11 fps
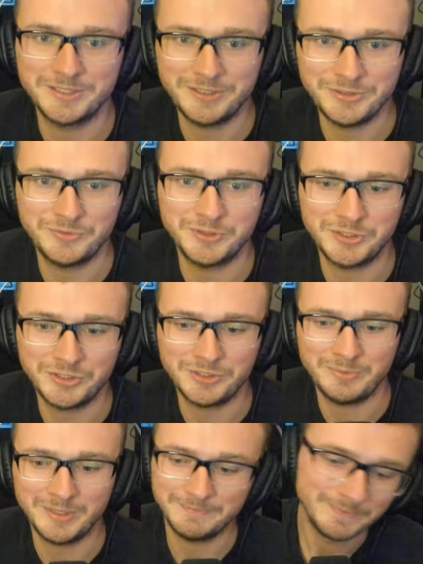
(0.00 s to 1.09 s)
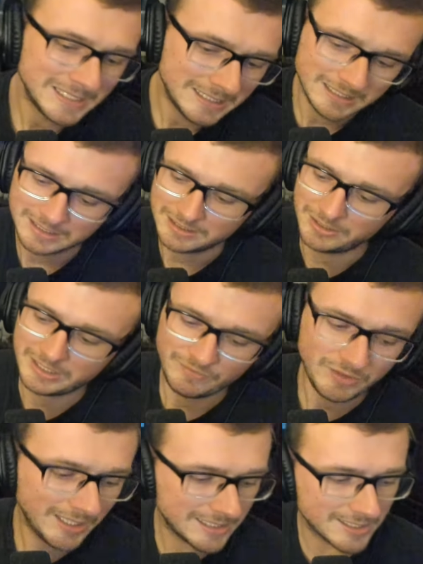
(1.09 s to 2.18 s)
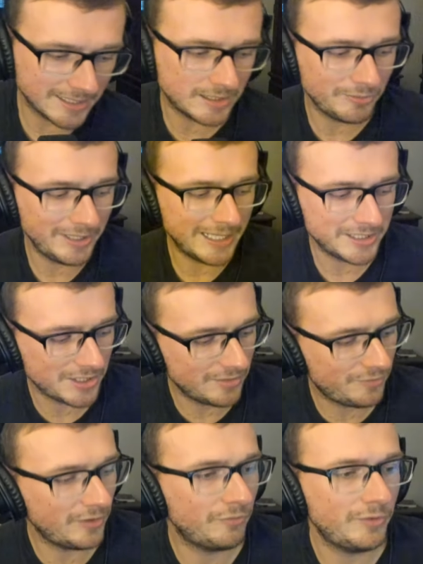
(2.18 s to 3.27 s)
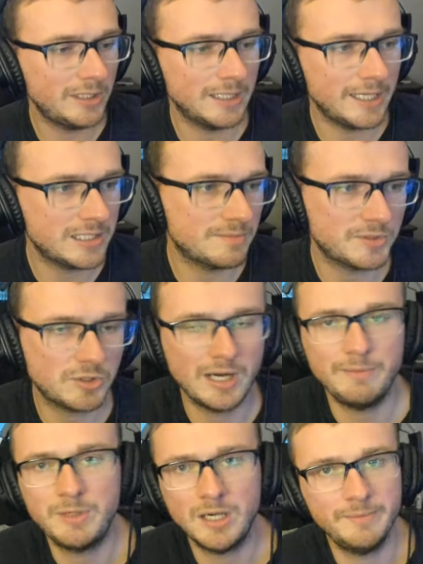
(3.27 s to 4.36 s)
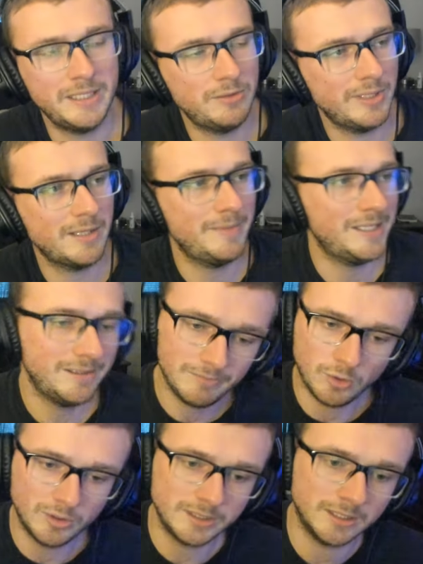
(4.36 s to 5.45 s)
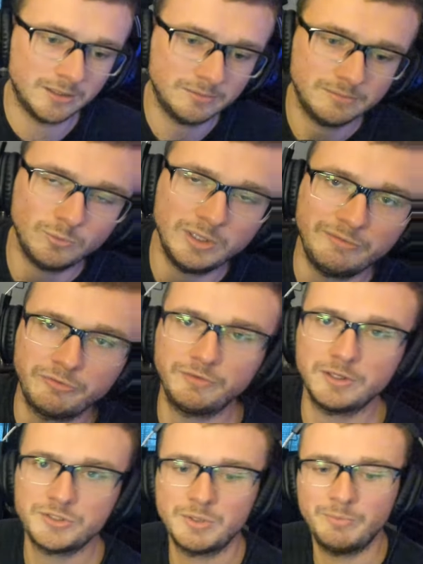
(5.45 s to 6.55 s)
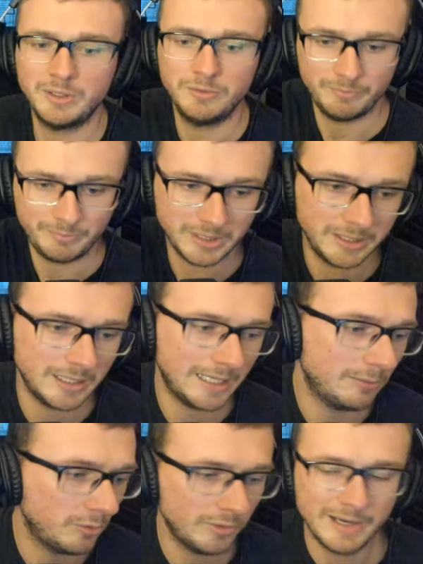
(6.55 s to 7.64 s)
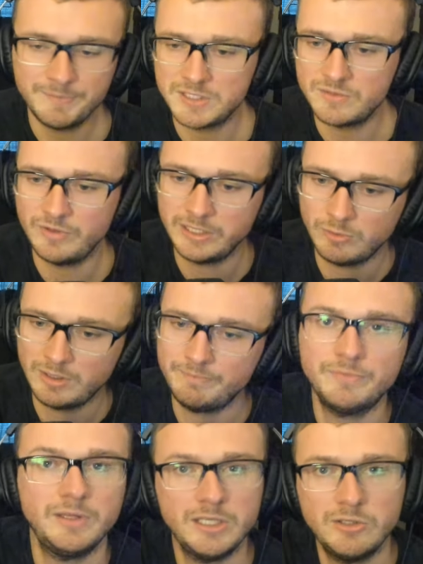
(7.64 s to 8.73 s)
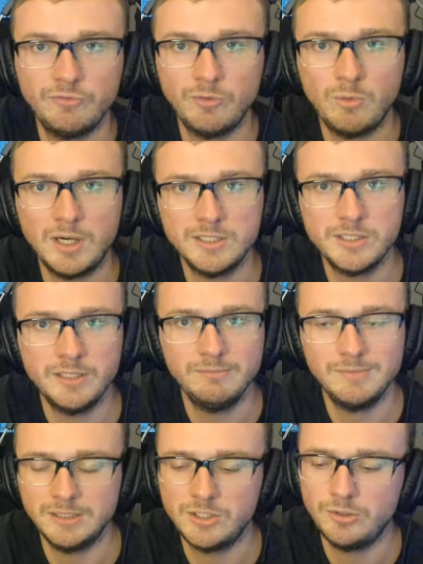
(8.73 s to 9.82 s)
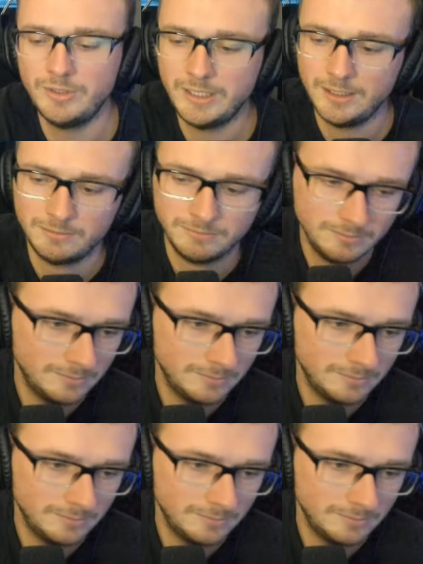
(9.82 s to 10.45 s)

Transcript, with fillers: to do for sure. But look, if you guys like the reaction, feel free to like, subscribe, comment, recommend, or don't, whatever floats your boat. But I will wrap this video up. Thank you for watching and tuning in.